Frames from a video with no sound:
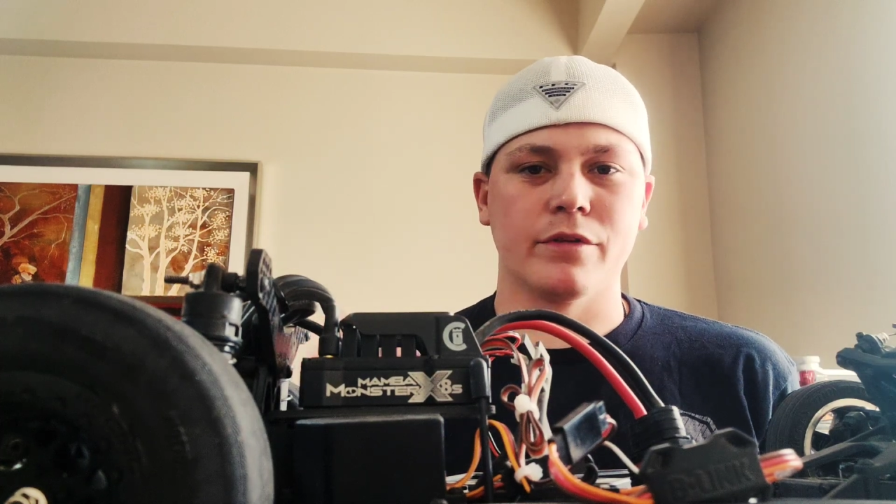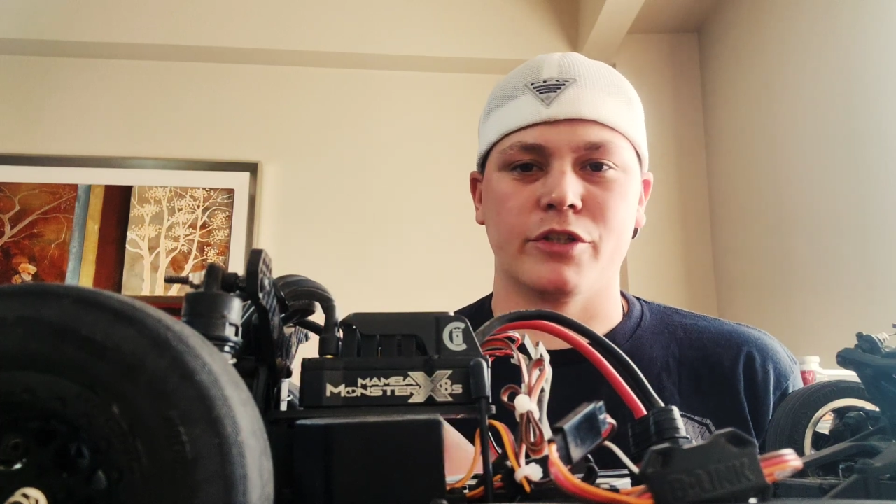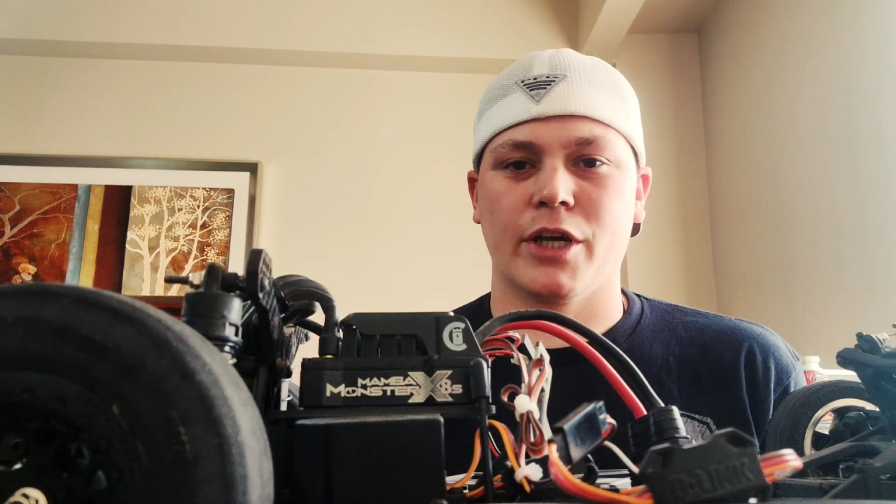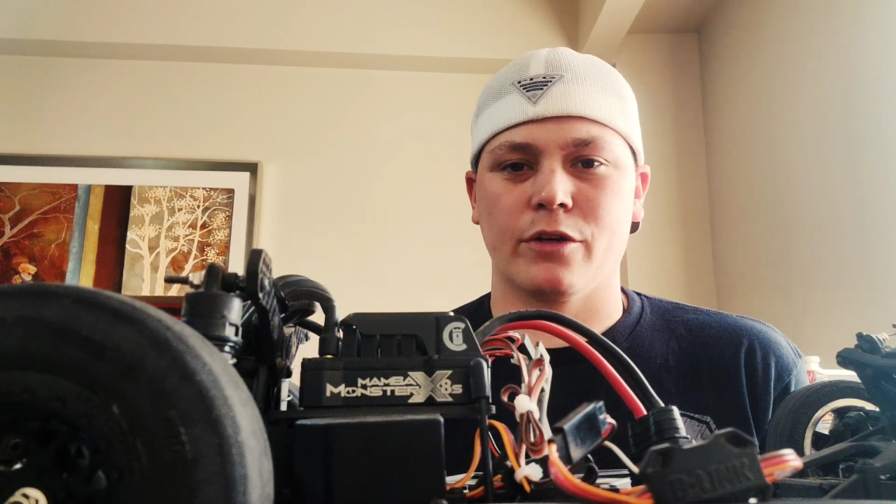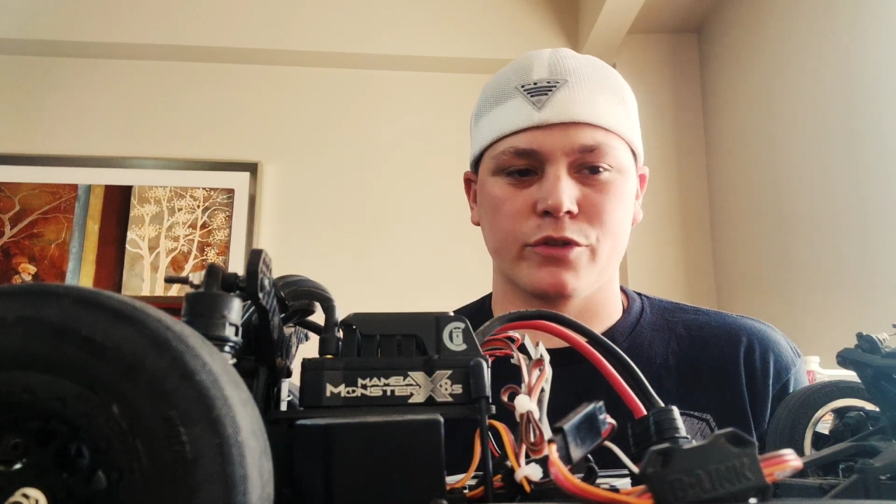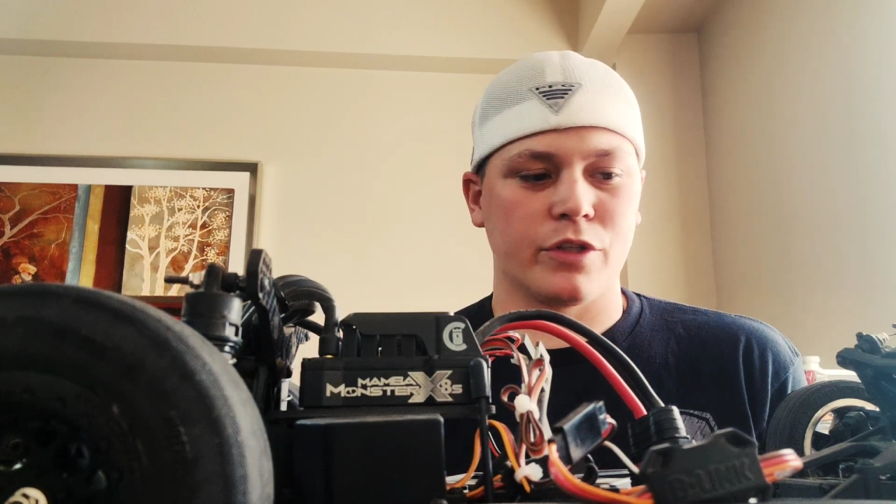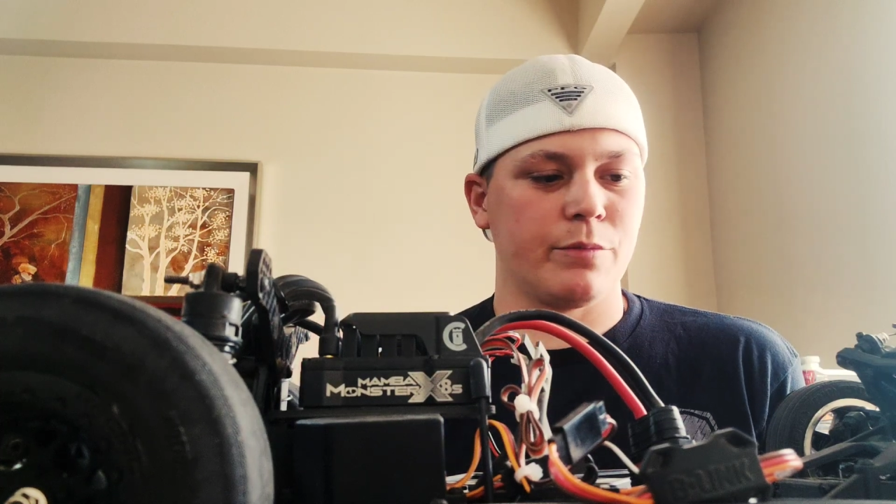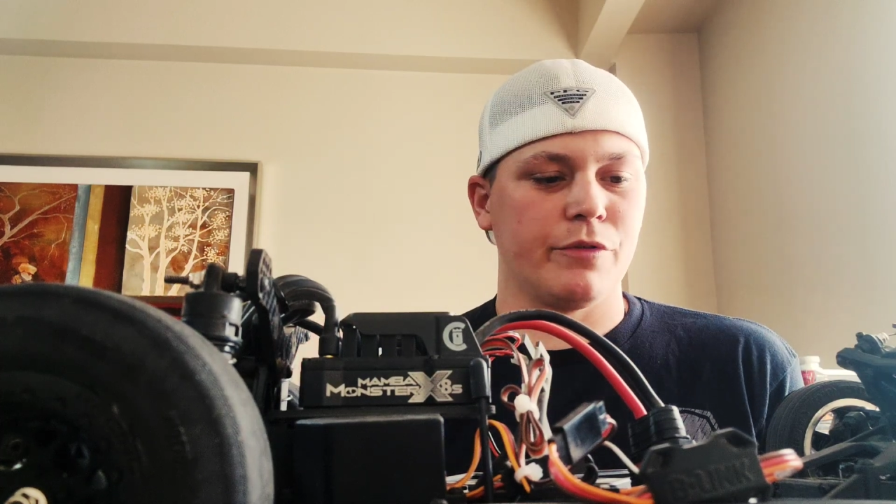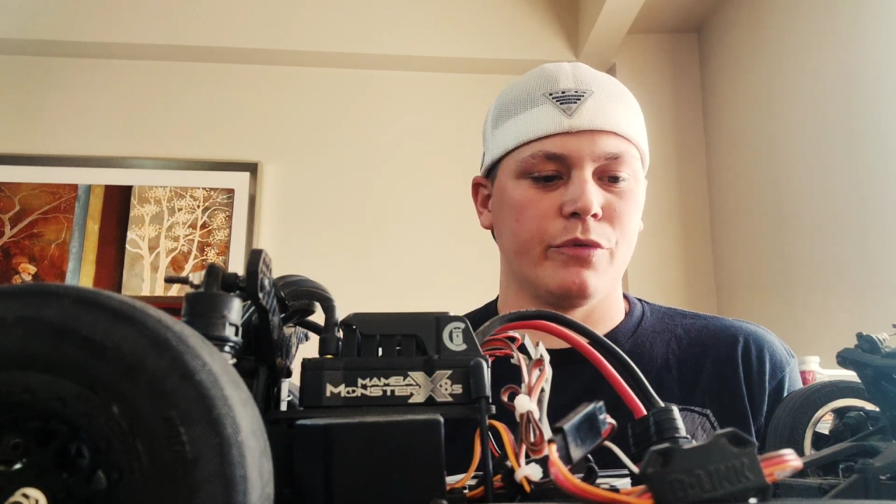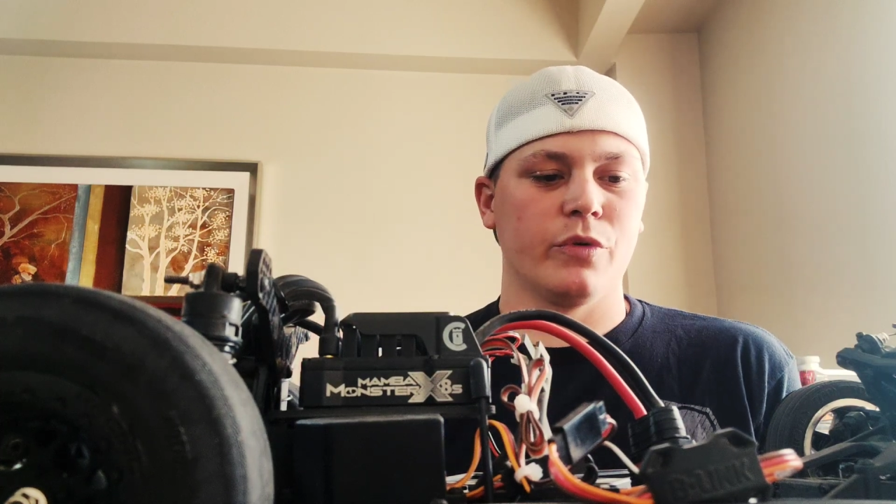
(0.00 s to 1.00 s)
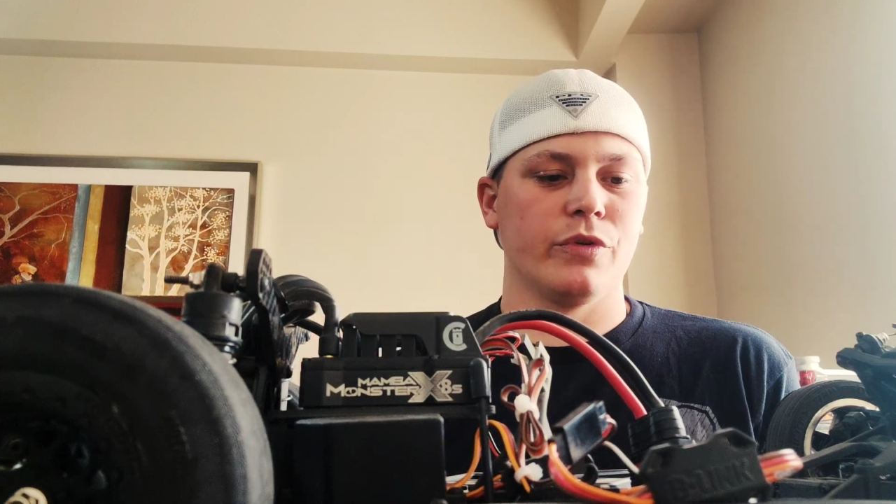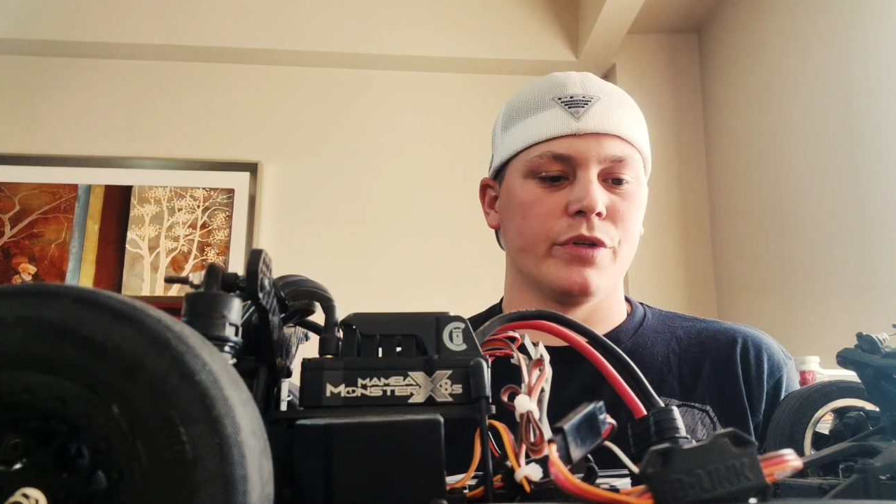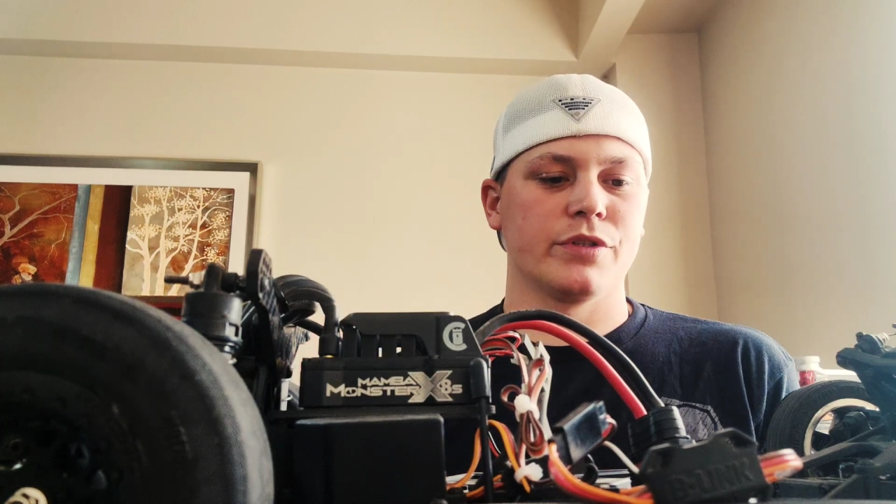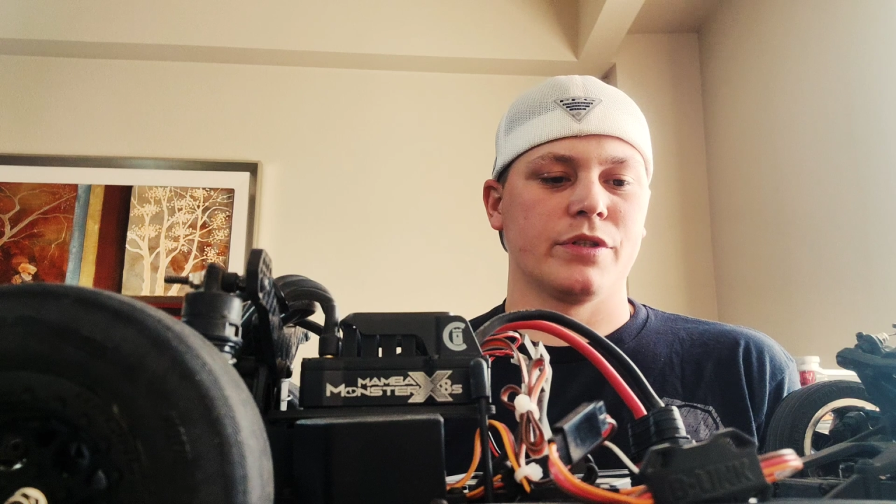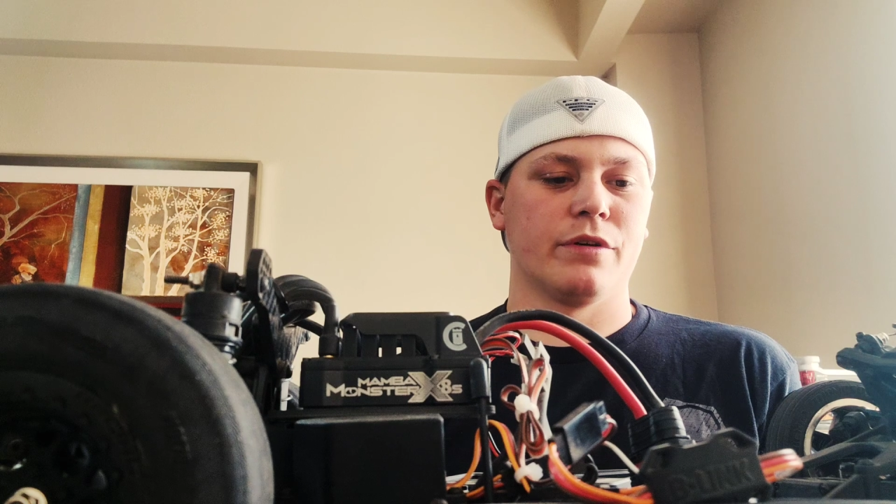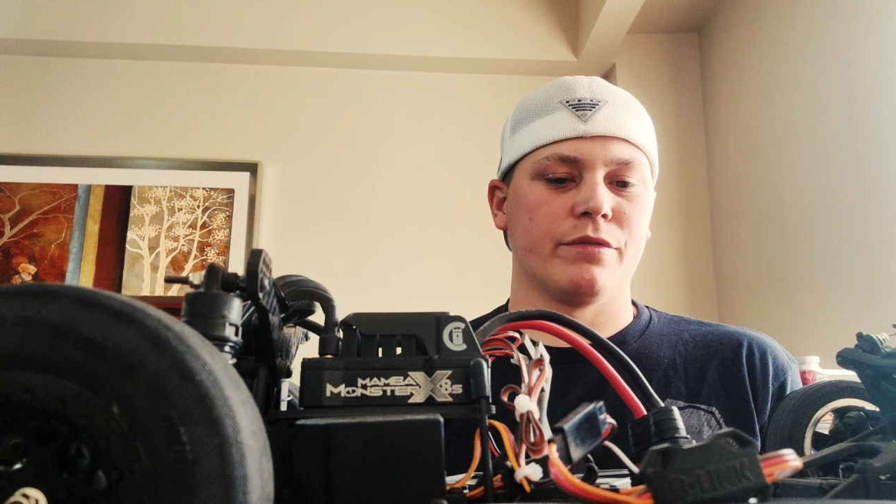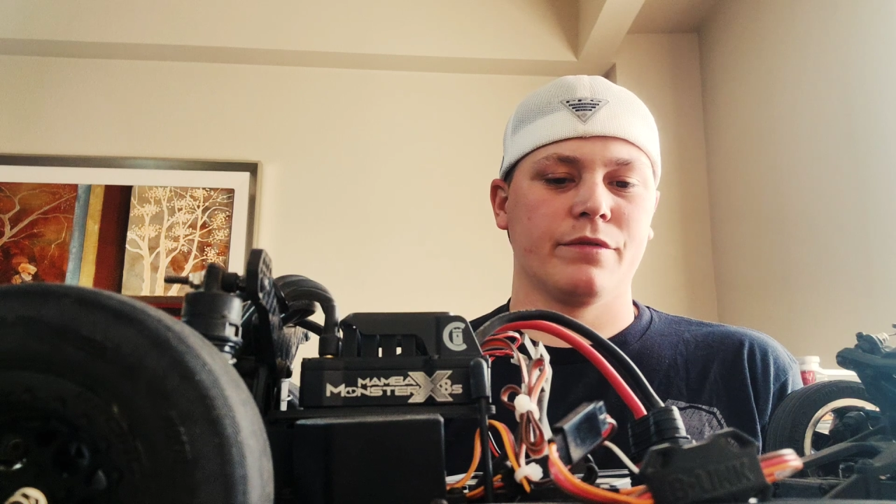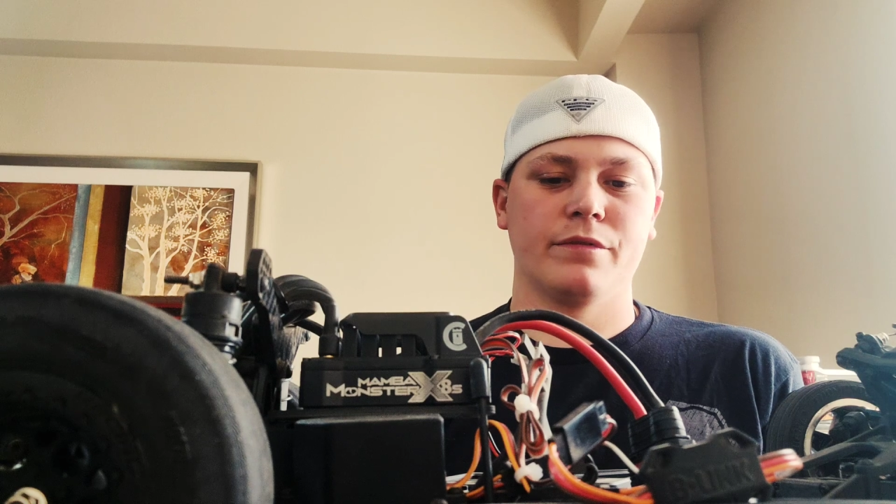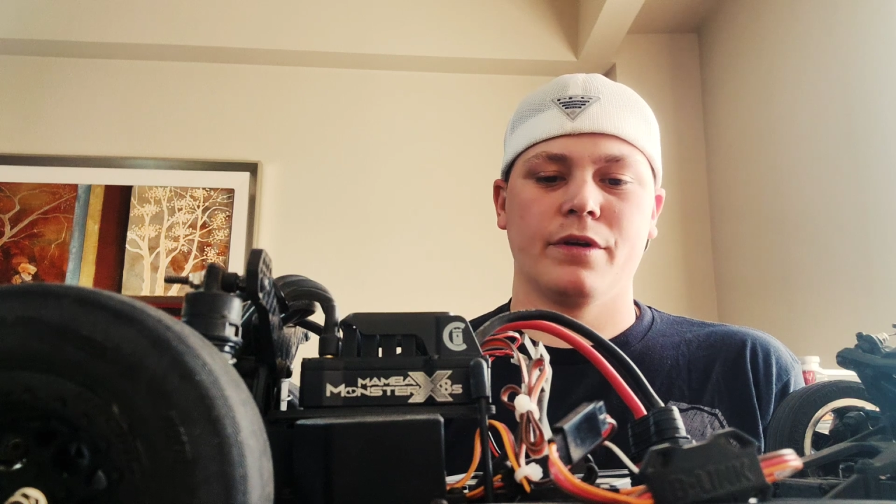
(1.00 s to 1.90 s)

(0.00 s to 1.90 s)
The channel's going to be full of this stuff.